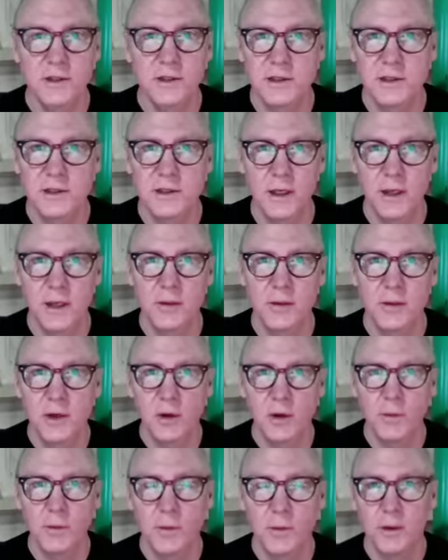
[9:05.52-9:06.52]
say
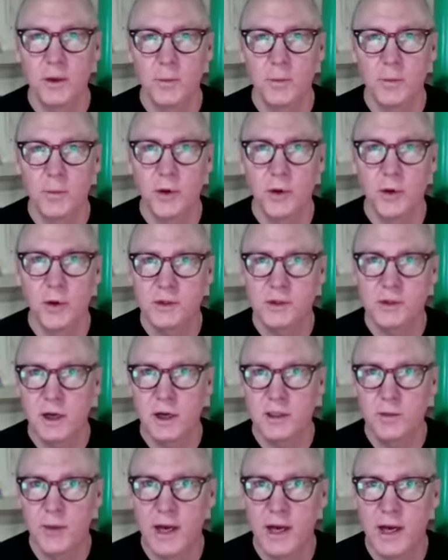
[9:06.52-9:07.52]
that Bird
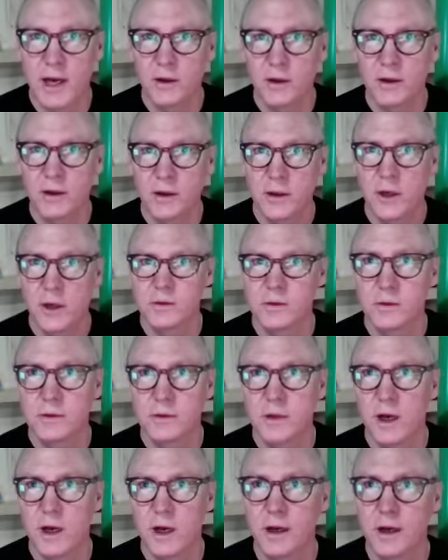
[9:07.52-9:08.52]
talked about
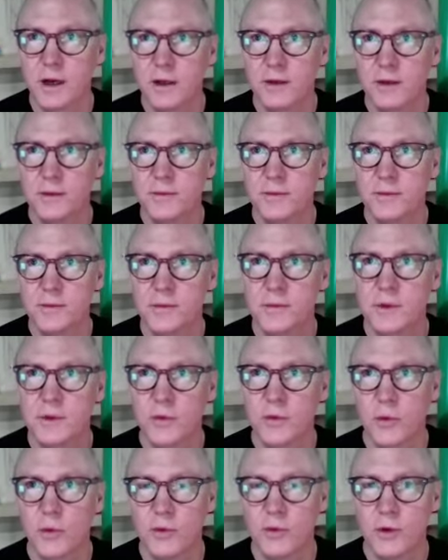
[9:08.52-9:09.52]
the
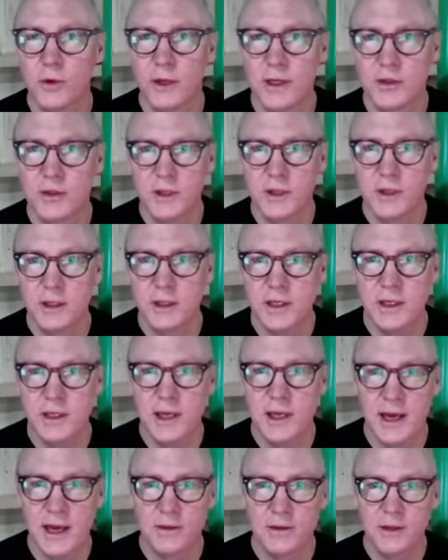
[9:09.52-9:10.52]
revelation that he
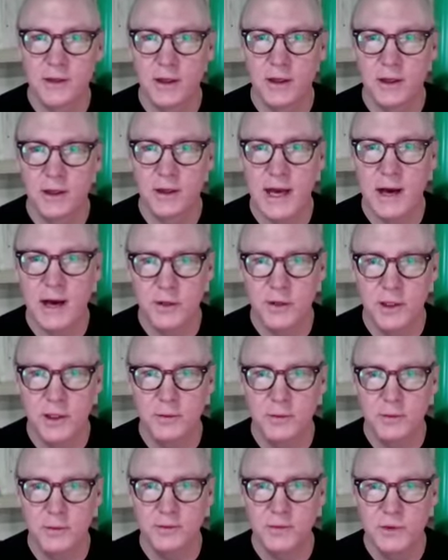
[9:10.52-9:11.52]
had that allowed
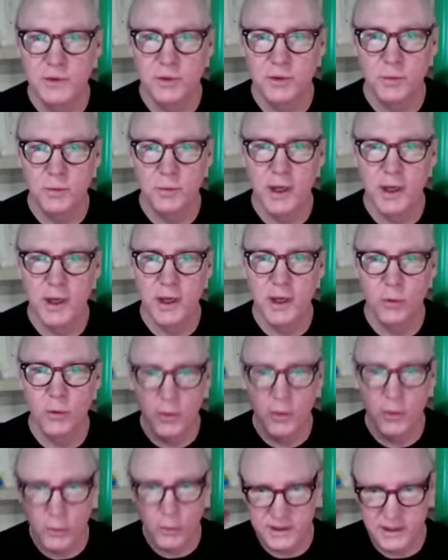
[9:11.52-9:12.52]
him to play
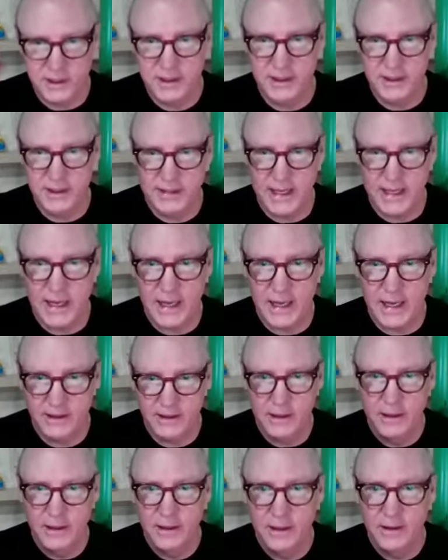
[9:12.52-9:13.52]
what was in his head.
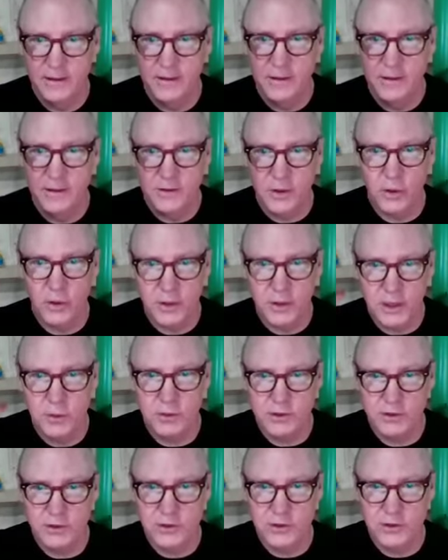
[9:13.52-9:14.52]
So he
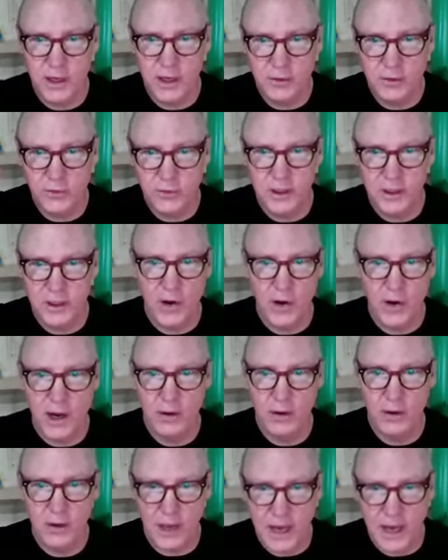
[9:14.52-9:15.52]
was just trying to figure
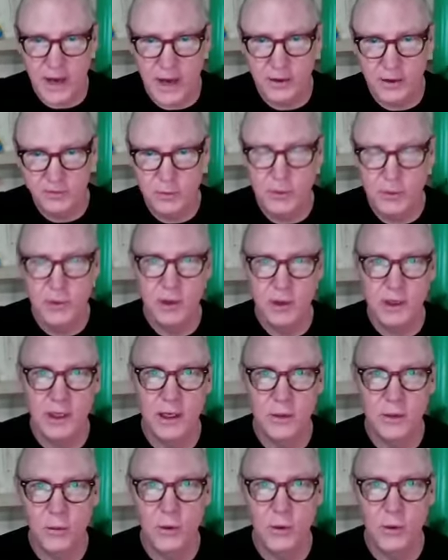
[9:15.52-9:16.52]
out how to
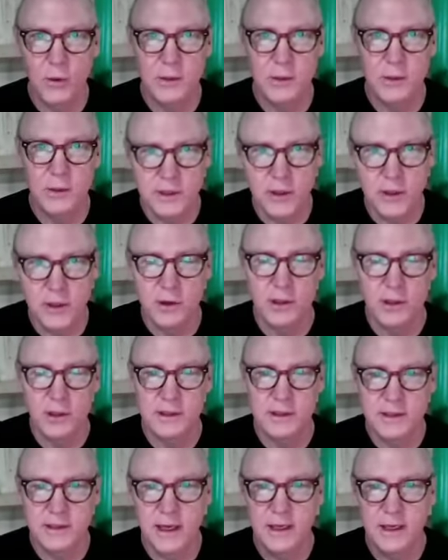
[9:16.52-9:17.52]
communicate what he was hearing in
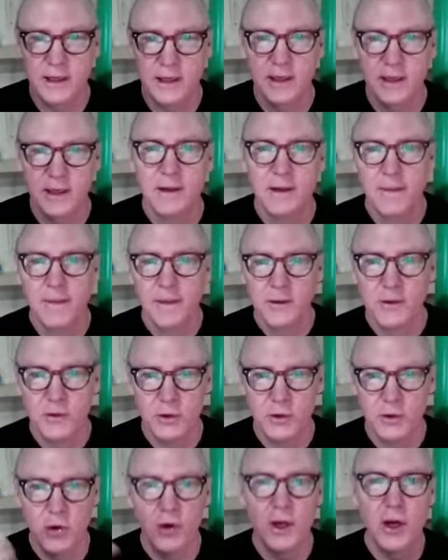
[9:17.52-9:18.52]
his head. So
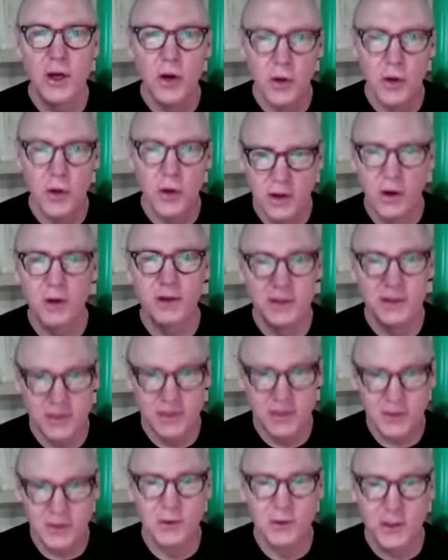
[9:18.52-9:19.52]
you're hearing all these
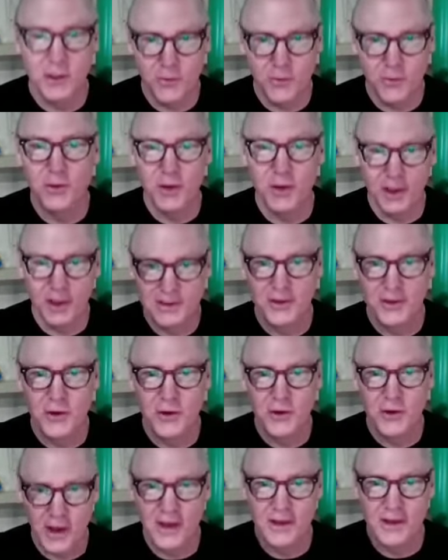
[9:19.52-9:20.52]
other different things in
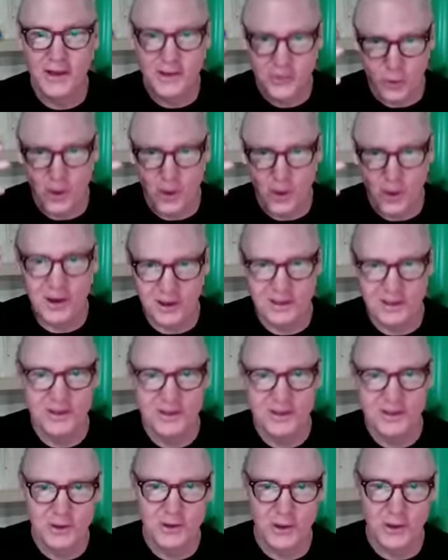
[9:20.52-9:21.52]
your head as well,
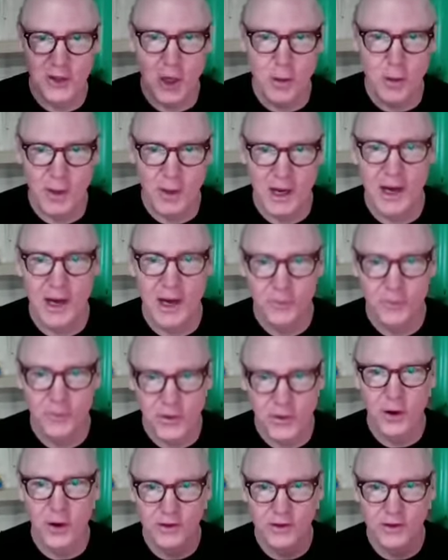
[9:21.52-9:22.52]
which are coming out
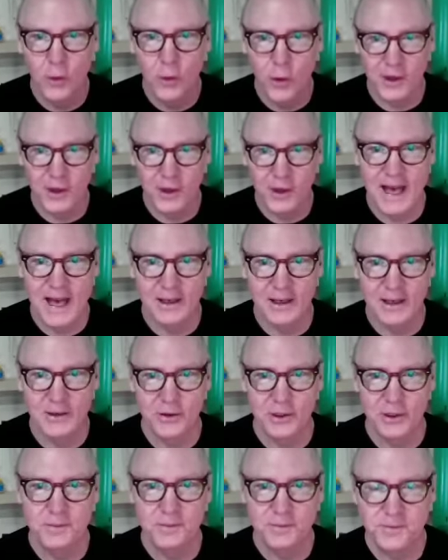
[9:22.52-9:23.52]
very organically.